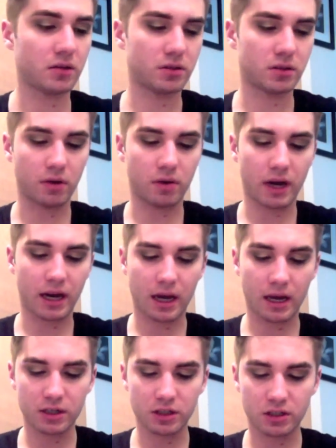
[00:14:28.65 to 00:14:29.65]
So I
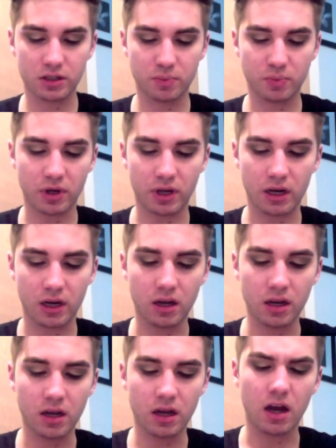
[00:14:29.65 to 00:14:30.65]
kind of just put
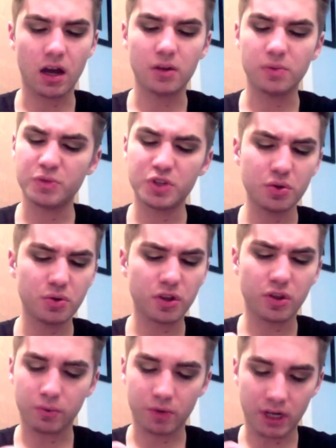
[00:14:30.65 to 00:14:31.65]
2 to
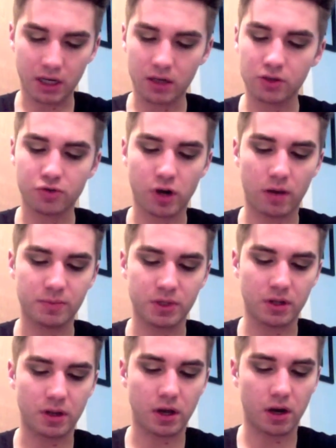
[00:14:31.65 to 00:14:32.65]
3 drops
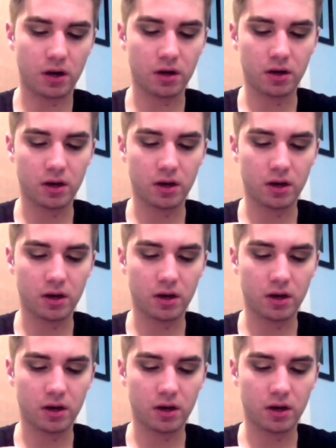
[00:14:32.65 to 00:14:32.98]
in there,